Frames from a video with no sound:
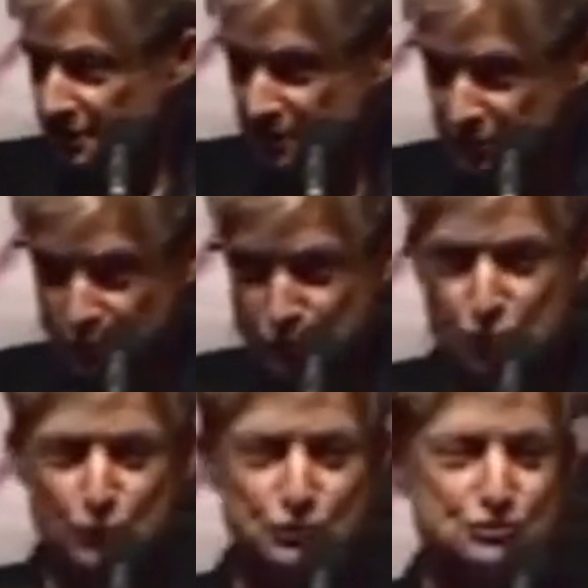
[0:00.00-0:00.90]
You know,
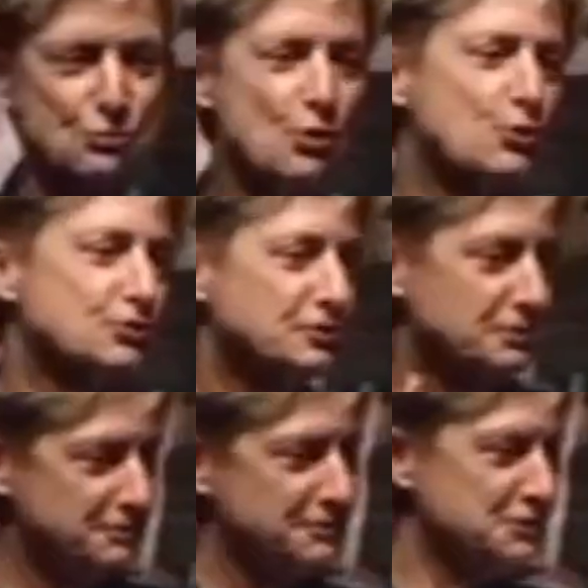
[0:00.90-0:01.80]
don't smoke
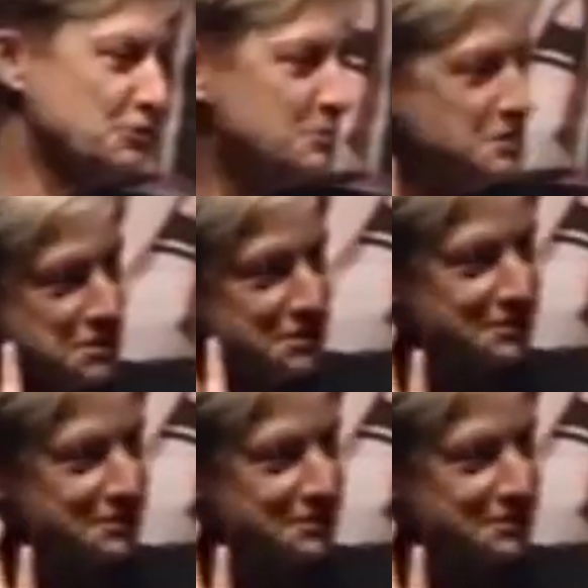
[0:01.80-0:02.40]
near me,